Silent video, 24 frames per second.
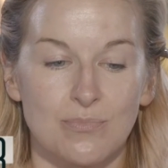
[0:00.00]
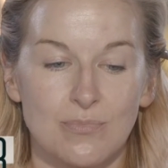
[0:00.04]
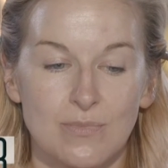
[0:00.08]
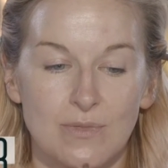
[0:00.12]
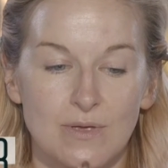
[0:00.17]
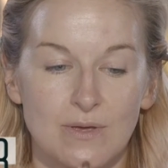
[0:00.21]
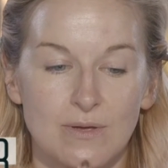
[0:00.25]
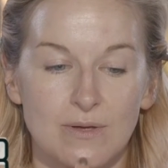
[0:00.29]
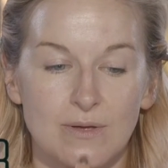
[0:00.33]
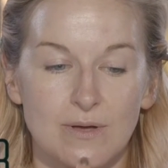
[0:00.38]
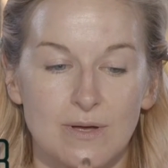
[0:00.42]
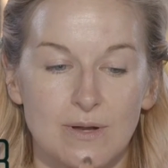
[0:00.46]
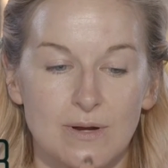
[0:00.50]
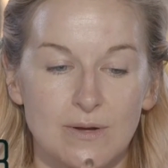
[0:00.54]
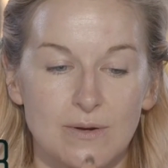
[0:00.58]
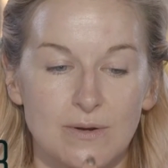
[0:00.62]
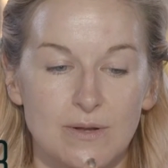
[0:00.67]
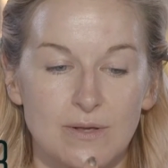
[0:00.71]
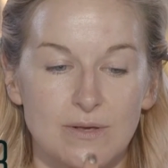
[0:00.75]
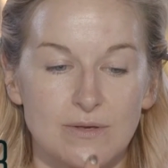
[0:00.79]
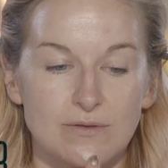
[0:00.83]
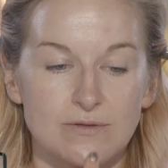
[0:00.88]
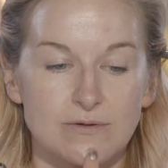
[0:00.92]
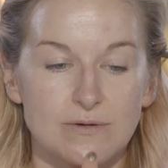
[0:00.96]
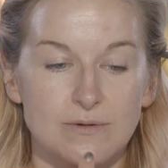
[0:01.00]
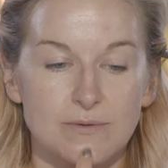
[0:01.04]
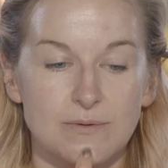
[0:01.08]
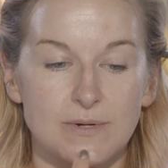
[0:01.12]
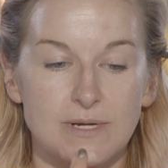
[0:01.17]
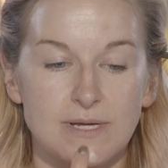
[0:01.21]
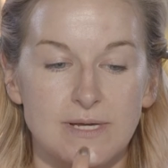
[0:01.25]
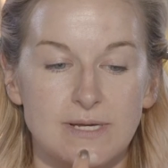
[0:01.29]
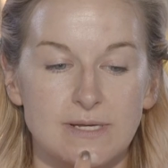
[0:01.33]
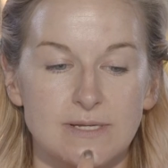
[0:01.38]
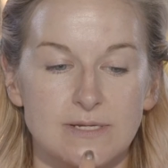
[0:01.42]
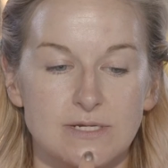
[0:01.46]
And I'm going to use a
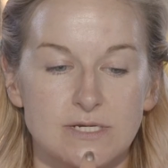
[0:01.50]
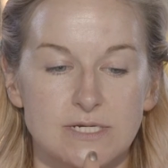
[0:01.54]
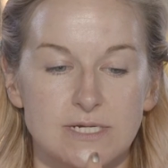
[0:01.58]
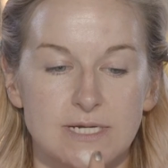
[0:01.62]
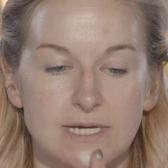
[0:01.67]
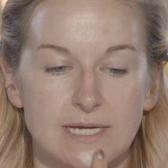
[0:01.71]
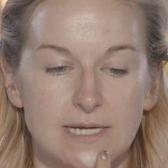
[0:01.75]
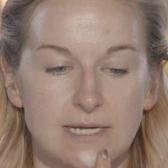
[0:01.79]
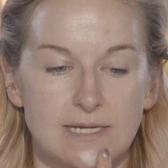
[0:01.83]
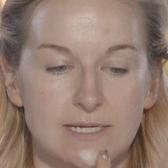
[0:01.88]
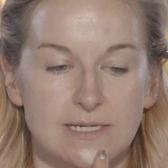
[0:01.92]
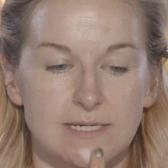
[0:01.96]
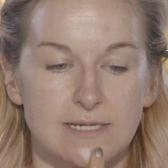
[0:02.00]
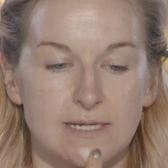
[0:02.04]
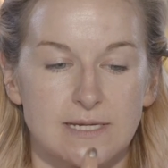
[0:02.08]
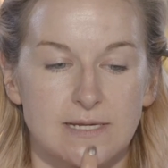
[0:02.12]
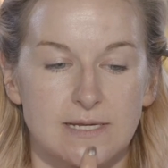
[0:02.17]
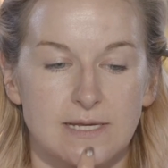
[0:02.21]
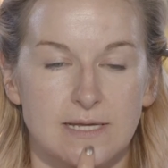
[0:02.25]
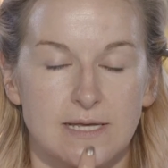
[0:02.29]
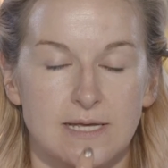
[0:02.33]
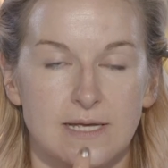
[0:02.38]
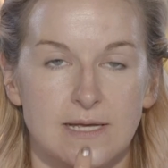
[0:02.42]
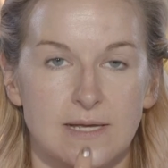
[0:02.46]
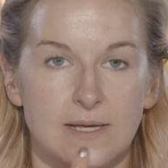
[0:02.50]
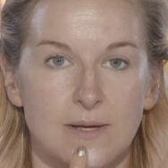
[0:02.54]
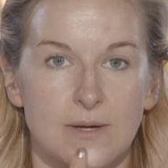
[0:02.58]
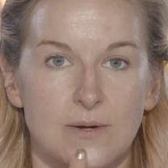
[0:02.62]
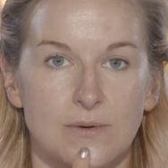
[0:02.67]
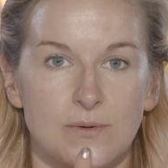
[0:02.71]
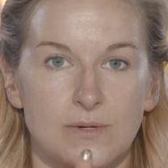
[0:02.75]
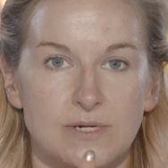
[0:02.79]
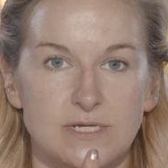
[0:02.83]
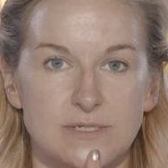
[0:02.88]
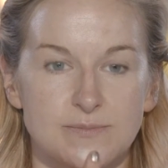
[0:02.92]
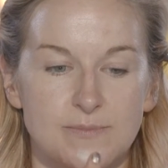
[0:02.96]
green shade,
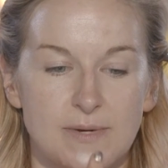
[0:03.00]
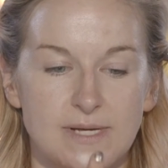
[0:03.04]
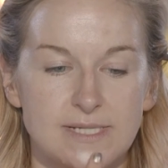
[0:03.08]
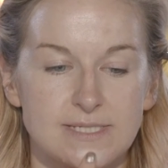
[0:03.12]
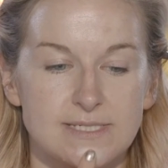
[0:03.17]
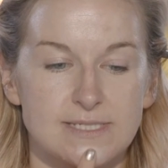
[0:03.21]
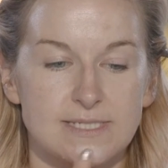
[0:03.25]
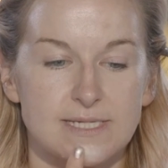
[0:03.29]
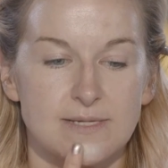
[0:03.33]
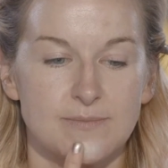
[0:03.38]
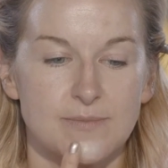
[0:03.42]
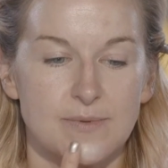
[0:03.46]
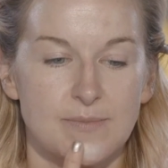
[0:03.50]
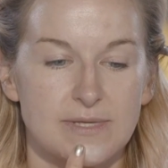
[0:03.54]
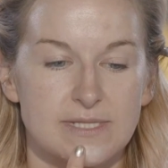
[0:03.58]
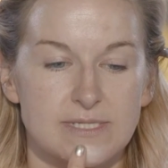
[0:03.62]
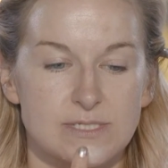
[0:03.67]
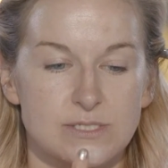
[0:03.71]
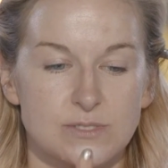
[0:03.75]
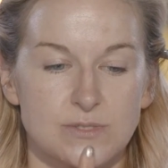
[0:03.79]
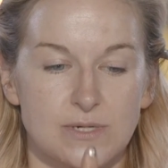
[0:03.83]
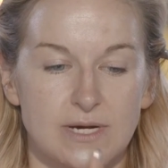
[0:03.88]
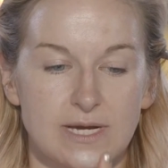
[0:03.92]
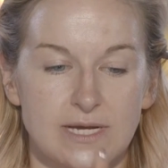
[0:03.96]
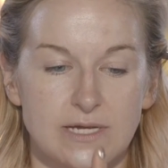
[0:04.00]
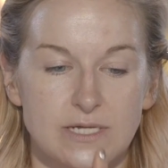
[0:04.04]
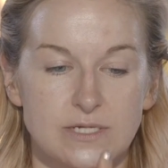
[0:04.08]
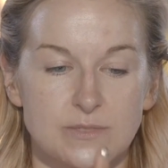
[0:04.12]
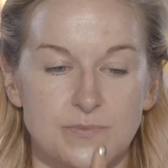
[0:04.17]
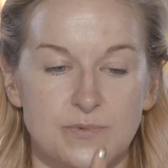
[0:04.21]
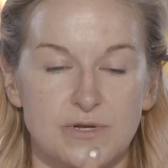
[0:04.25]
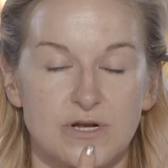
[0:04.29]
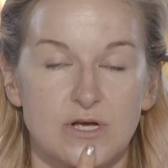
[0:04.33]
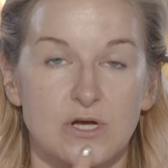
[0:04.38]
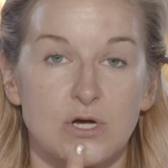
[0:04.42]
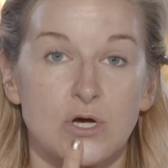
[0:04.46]
which might seem a bit strange,
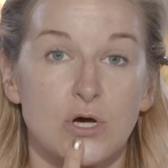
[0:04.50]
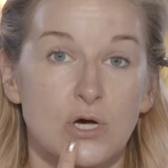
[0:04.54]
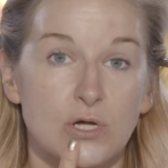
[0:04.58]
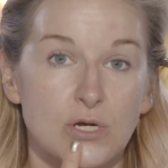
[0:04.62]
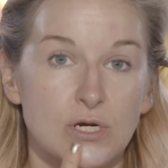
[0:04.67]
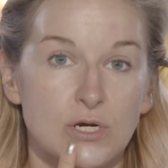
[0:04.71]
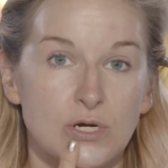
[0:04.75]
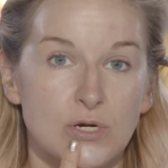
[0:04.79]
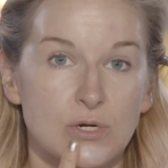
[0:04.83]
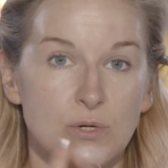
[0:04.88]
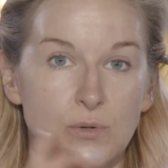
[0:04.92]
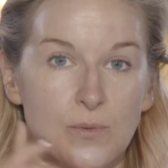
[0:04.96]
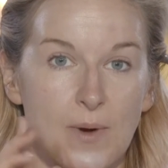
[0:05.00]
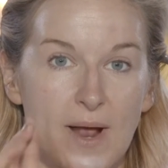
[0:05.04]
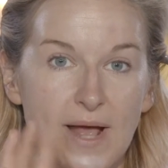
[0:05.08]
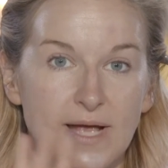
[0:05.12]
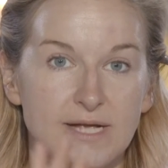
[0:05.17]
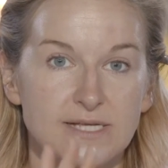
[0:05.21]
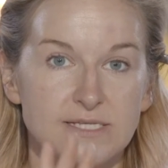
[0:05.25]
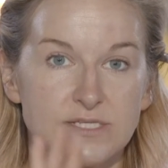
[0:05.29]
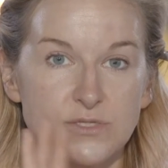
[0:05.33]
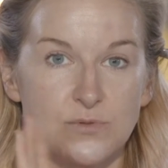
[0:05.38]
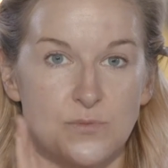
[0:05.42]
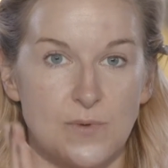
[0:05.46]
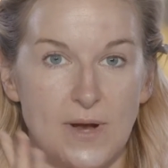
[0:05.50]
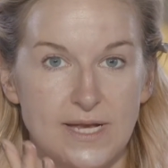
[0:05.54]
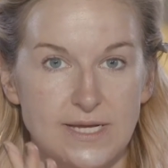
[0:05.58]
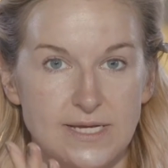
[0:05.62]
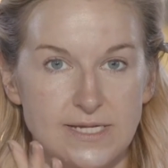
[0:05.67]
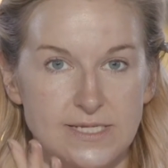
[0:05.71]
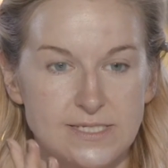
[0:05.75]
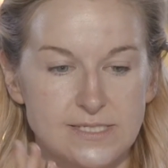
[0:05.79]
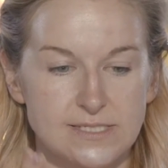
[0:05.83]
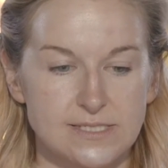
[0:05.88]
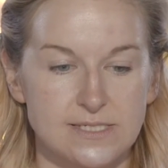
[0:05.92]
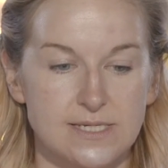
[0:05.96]
but it colour corrects the
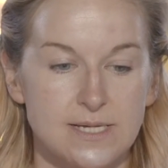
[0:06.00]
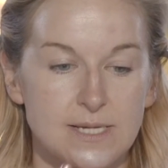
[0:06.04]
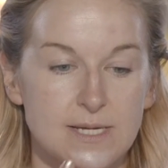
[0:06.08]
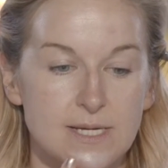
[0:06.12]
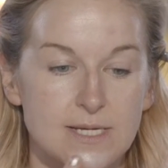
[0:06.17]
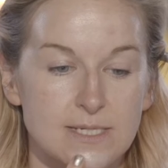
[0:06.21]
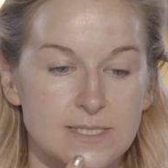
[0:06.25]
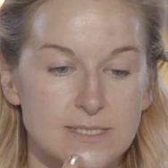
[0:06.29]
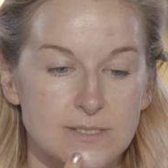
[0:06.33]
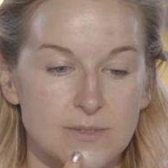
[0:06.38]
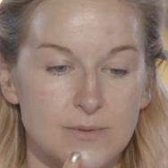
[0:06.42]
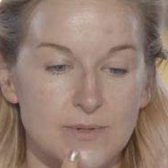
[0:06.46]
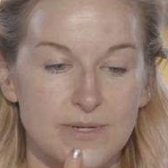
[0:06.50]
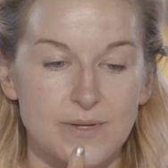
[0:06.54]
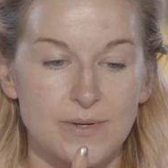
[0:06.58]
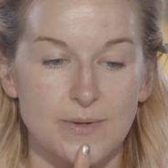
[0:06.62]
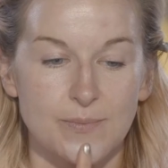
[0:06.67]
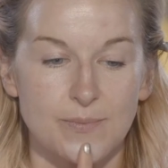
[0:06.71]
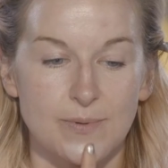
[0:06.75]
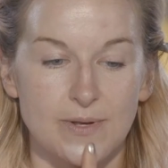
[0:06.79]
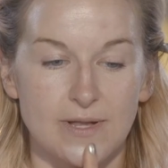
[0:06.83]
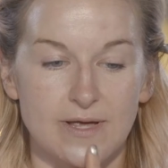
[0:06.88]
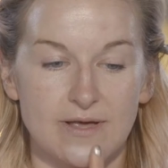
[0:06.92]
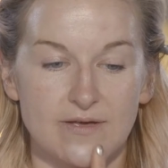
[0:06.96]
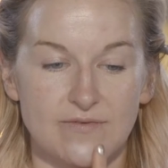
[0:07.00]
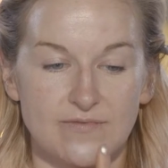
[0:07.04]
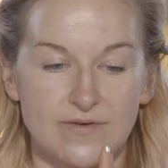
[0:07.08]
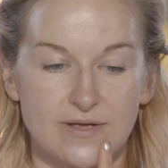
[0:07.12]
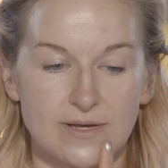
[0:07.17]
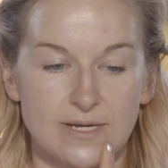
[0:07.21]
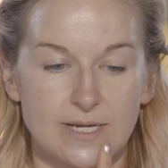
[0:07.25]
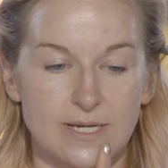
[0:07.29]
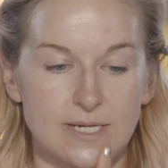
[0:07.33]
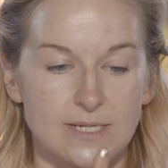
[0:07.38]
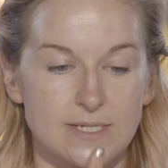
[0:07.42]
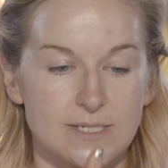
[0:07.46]
redness. So when you apply a
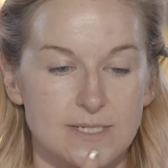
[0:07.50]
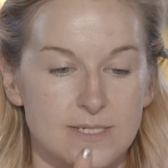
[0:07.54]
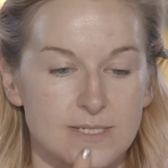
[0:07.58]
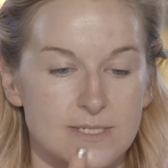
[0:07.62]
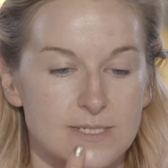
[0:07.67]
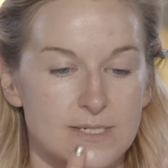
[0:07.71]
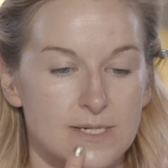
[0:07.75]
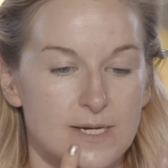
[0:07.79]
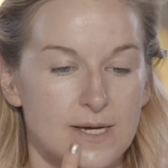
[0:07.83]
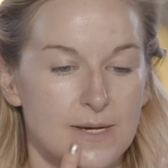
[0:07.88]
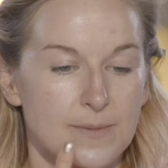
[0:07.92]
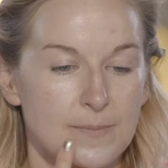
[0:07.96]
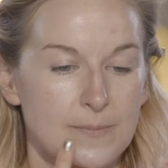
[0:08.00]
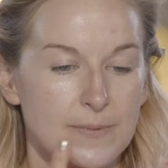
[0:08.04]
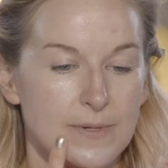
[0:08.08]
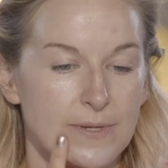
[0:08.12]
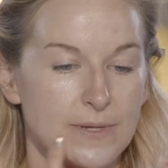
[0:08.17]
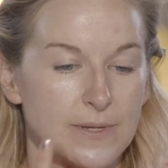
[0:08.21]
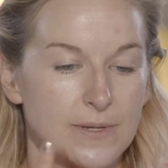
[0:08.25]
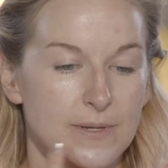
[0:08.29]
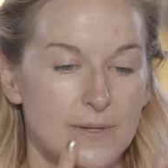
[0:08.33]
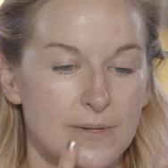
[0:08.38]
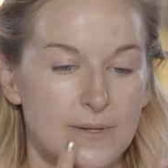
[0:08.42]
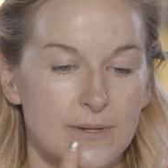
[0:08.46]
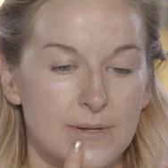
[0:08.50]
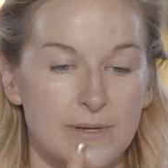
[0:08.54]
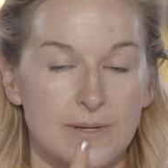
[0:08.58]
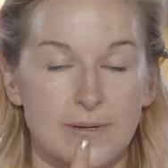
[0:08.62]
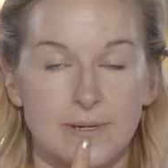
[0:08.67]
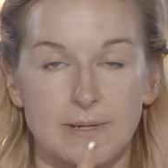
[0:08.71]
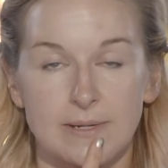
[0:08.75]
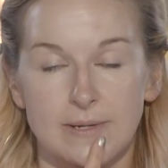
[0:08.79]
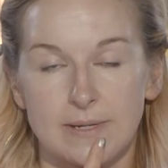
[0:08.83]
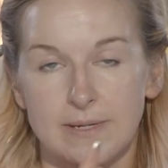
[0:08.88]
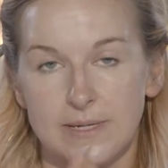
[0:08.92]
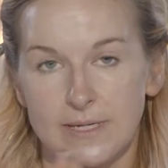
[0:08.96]
foundation on top,
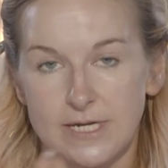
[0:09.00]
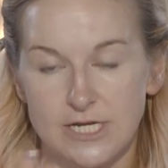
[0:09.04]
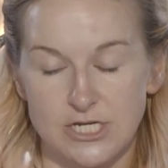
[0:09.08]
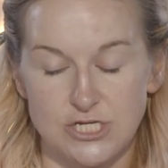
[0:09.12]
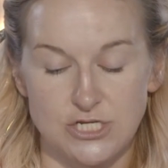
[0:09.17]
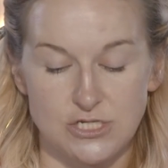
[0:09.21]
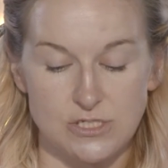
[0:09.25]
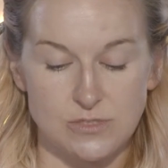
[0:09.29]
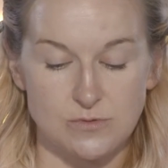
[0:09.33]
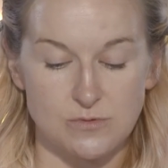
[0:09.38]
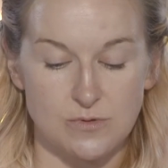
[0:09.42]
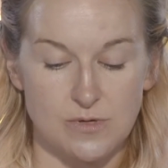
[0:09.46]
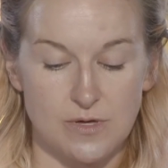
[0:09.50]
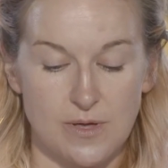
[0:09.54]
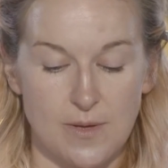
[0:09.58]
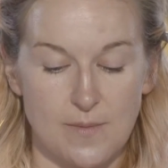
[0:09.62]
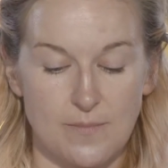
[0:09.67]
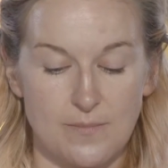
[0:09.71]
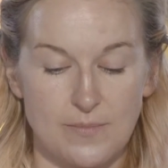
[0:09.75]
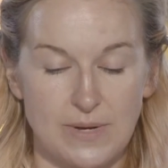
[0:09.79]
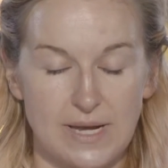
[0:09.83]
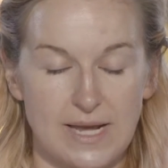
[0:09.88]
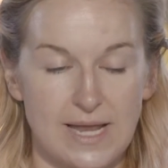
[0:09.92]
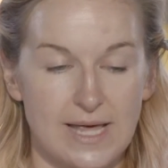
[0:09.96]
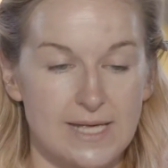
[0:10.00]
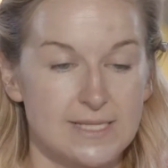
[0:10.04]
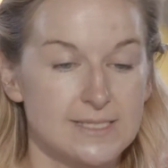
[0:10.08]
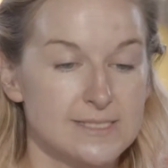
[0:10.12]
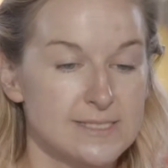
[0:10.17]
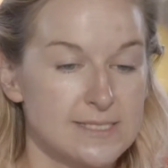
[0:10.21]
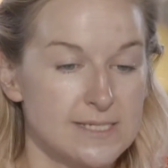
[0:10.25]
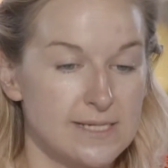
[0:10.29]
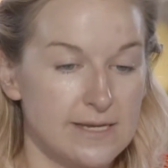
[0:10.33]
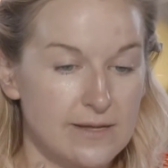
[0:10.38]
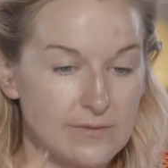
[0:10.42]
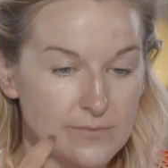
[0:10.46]
it just
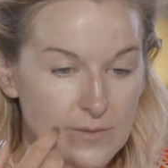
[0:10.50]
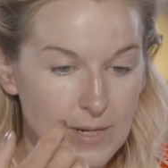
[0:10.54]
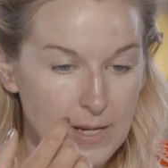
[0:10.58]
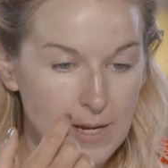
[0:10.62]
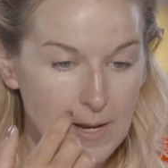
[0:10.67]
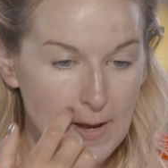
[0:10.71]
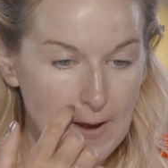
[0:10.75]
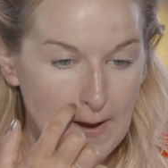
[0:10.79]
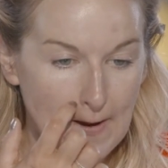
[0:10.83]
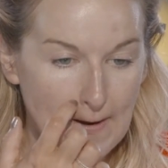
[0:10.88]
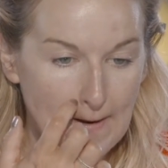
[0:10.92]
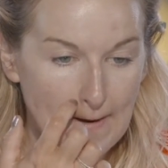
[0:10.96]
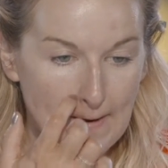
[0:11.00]
blends in evenly.